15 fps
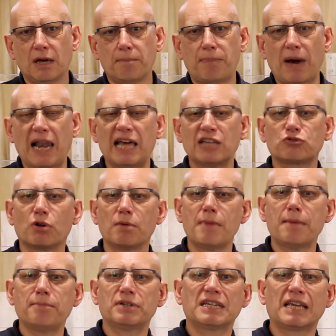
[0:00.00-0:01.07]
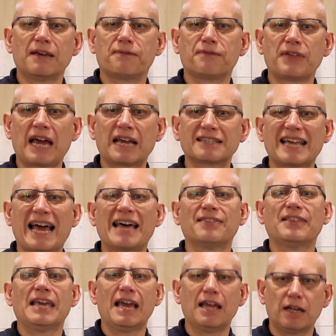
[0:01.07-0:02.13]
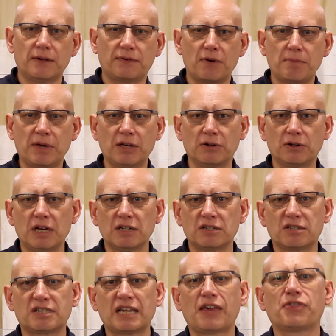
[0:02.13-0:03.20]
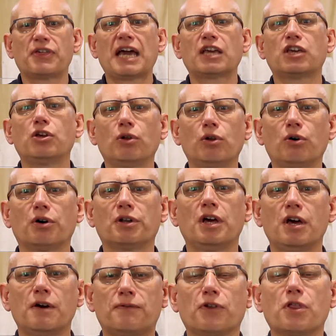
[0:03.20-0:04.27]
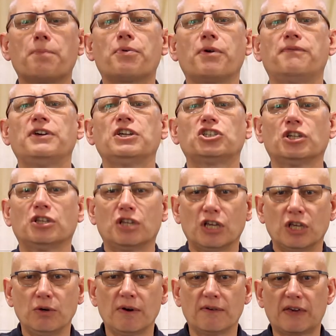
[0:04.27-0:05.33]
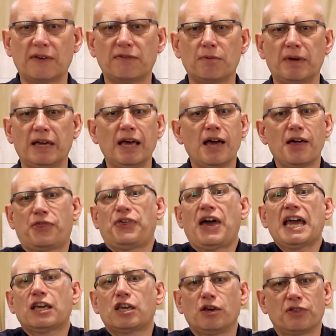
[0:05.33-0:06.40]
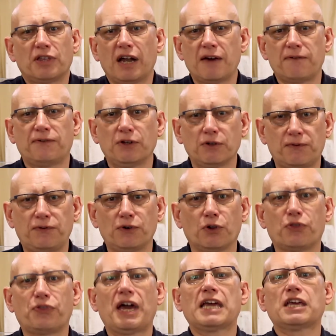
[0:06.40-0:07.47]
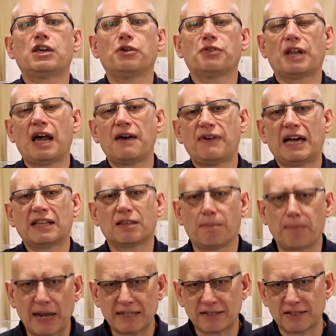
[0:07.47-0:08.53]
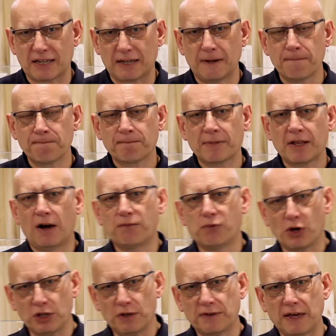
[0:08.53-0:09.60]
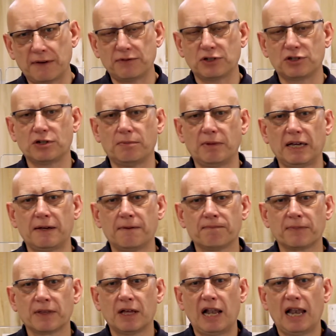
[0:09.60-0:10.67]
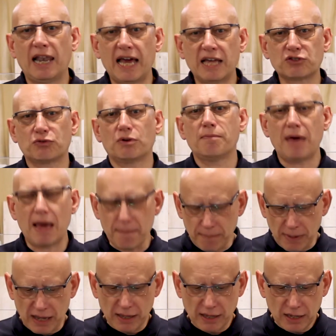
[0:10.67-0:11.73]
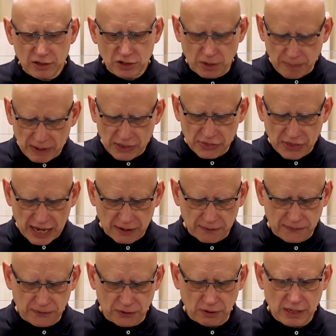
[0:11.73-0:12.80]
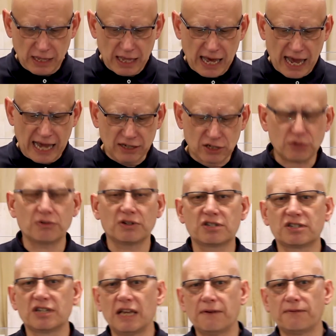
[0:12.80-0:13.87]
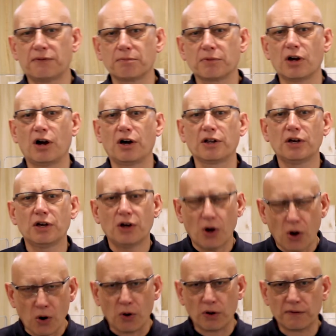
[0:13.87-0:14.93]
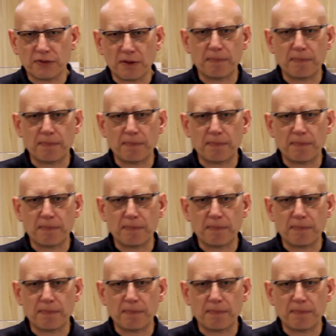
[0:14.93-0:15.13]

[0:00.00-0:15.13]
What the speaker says: but let's remember to give thanks at the end of a meal to say, thank you, Lord, for the provision that you have given me. Thank you that I feel full. Thank you that I've had the blessing of what you've given to me. Let's remember to be thankful and to receive from God all of the